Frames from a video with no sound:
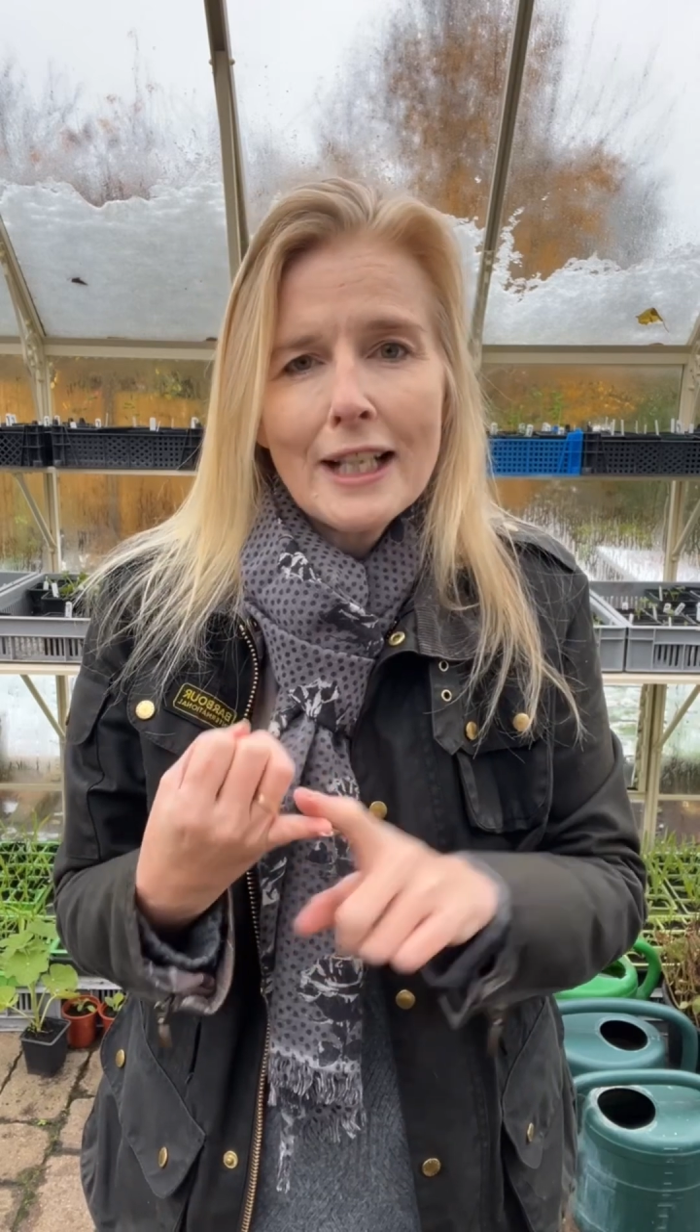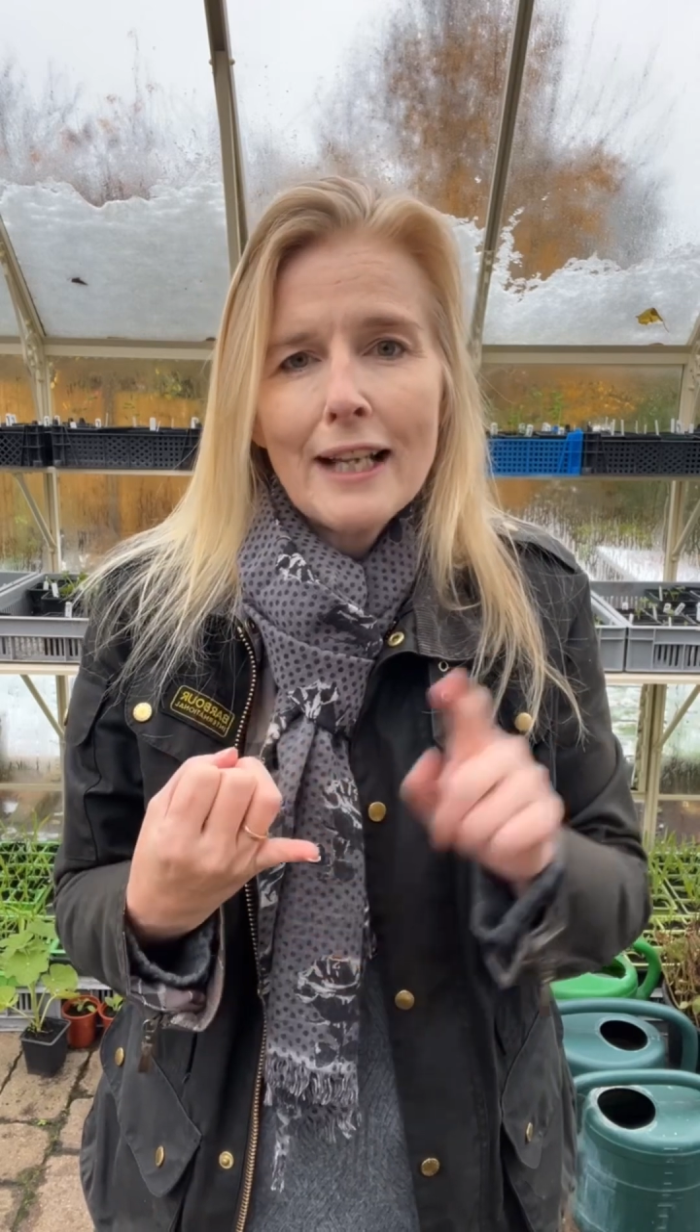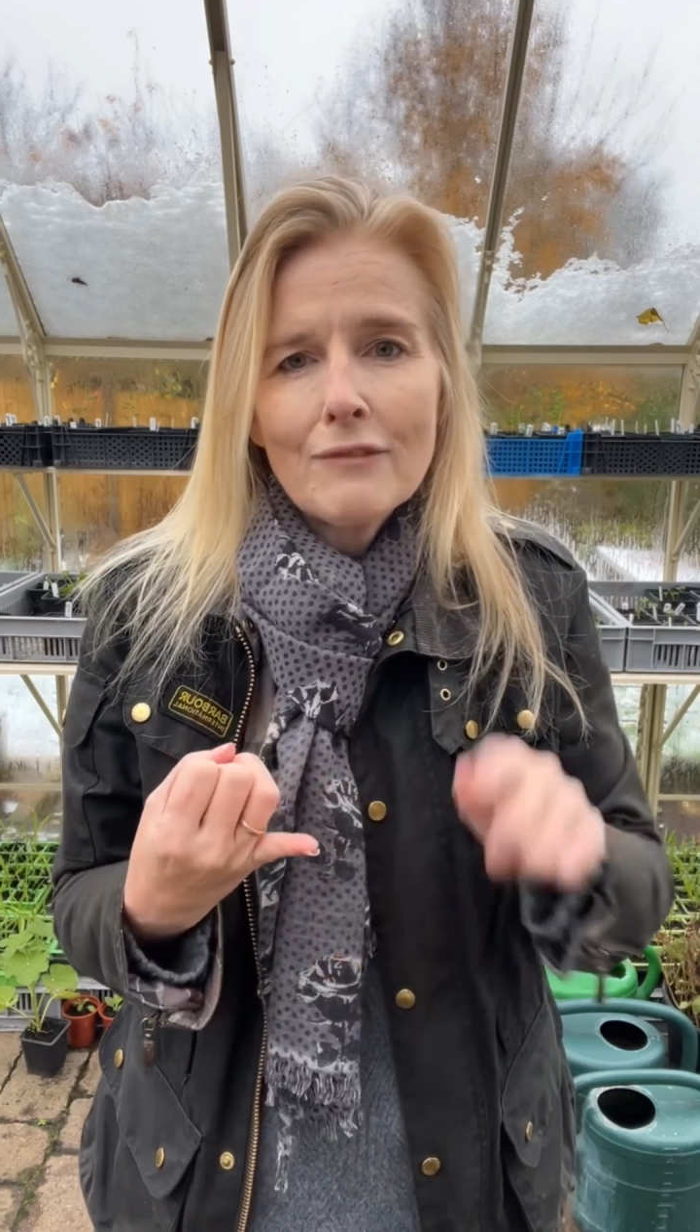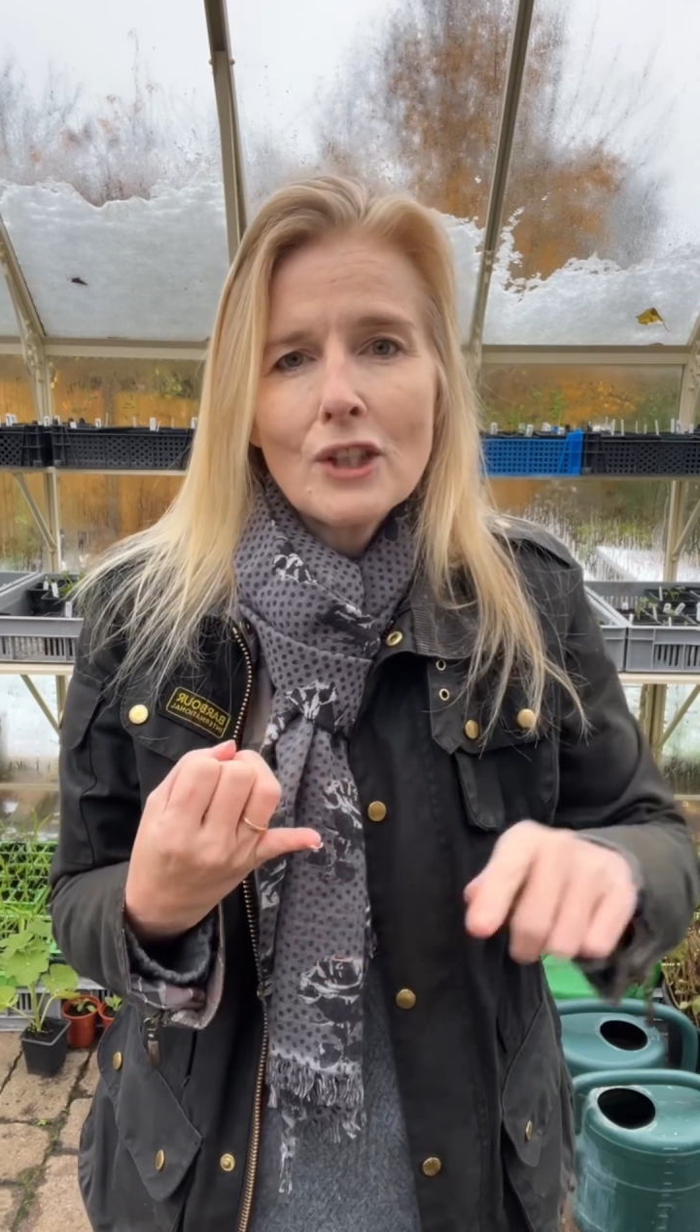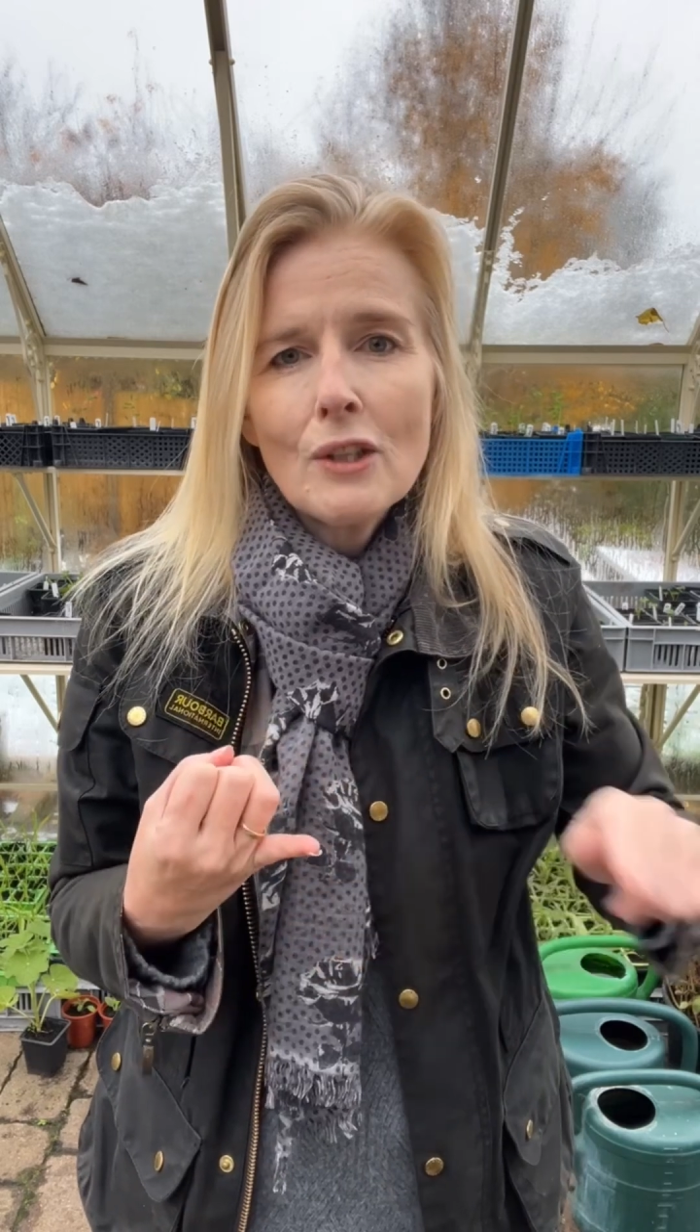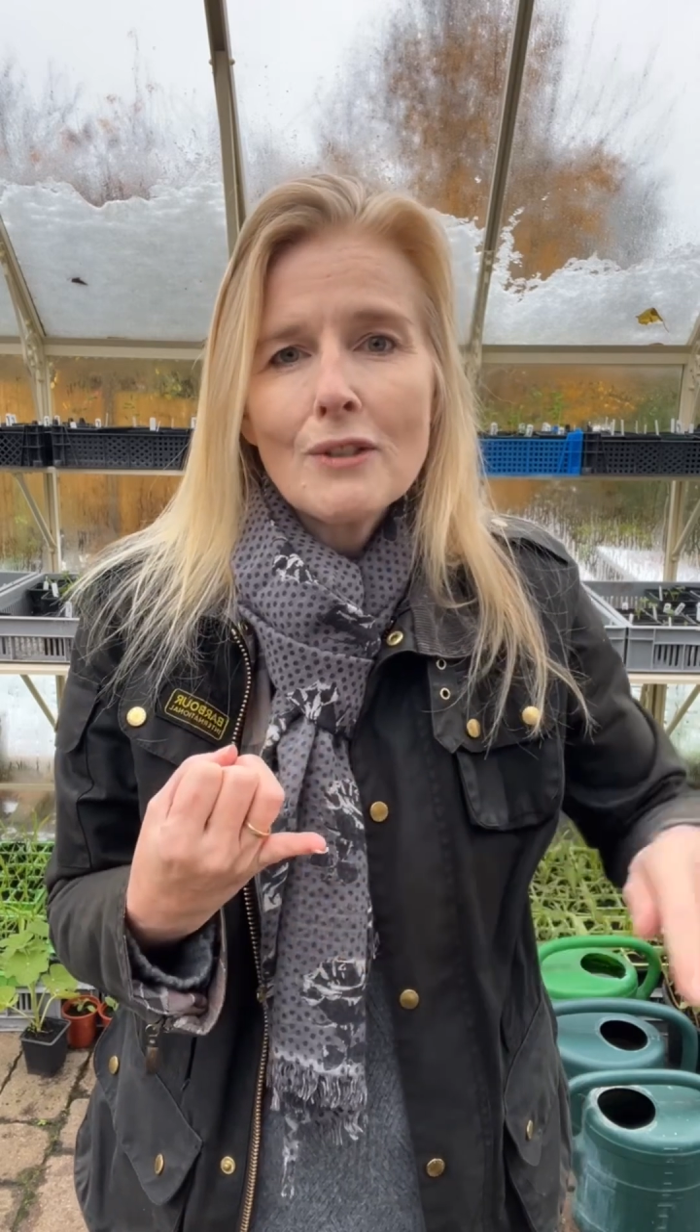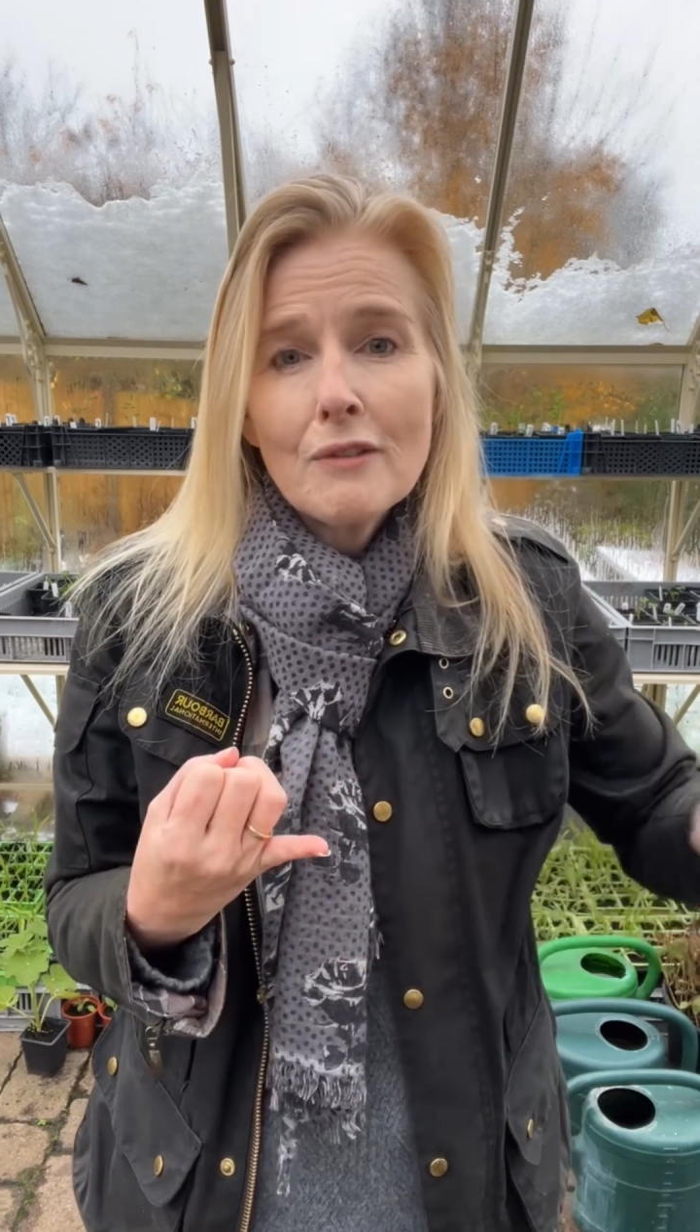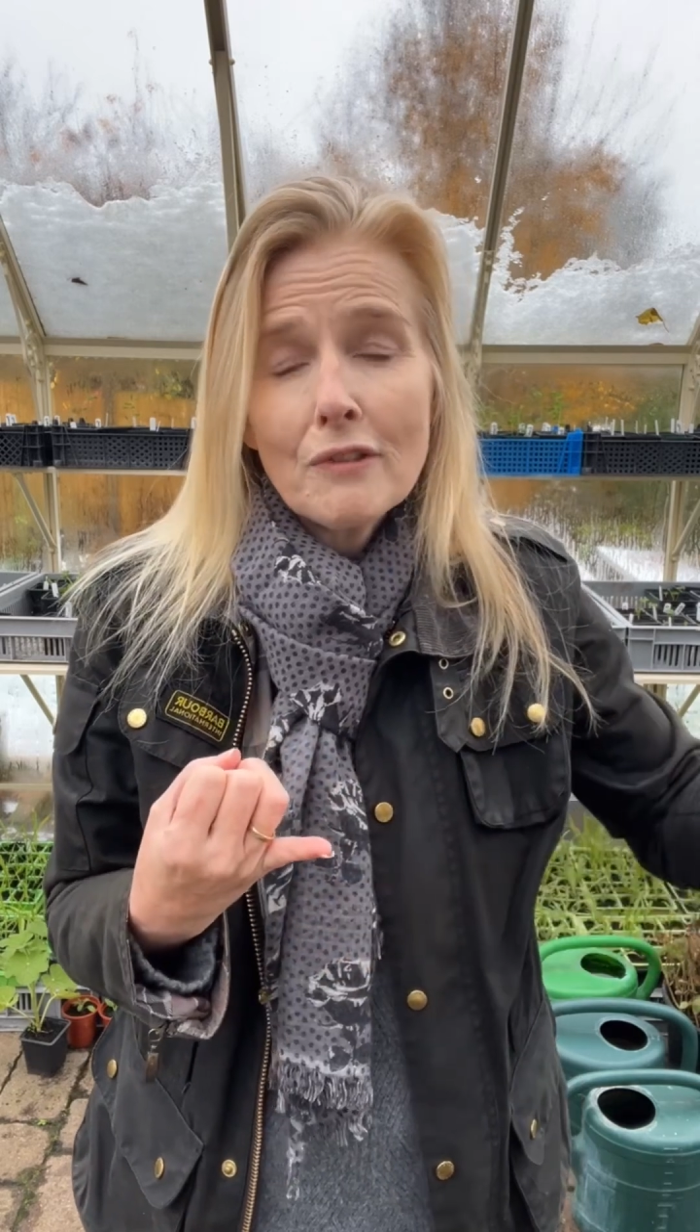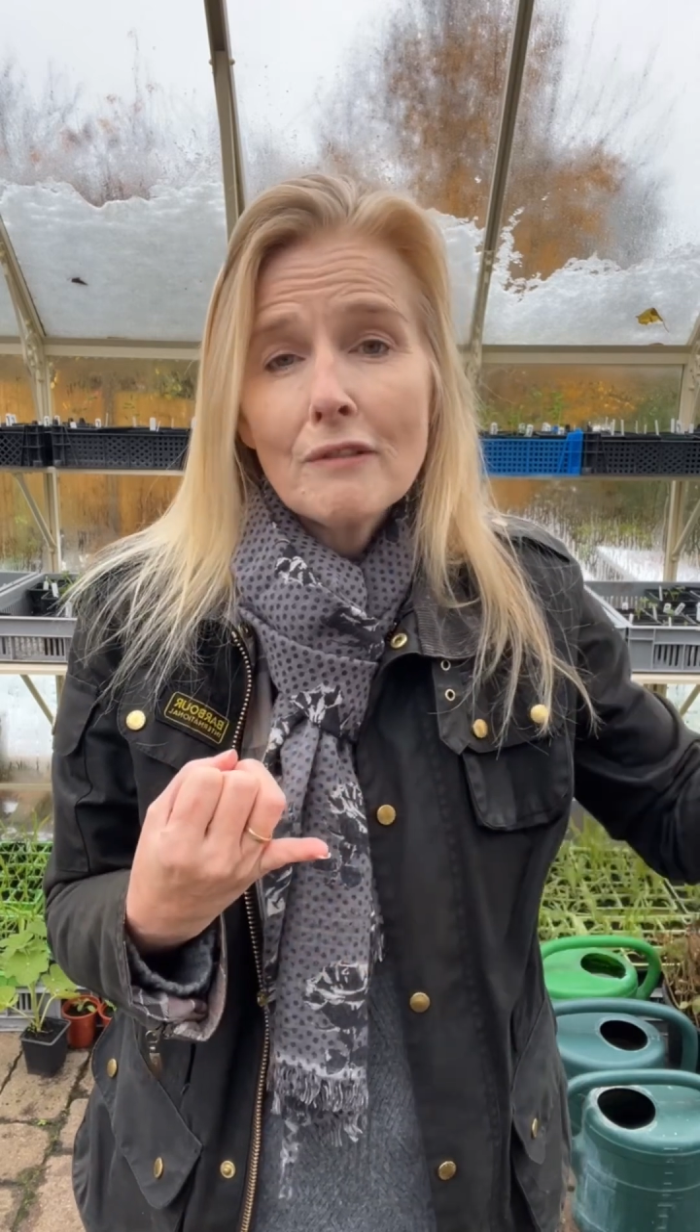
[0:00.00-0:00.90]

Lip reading: have to use it for the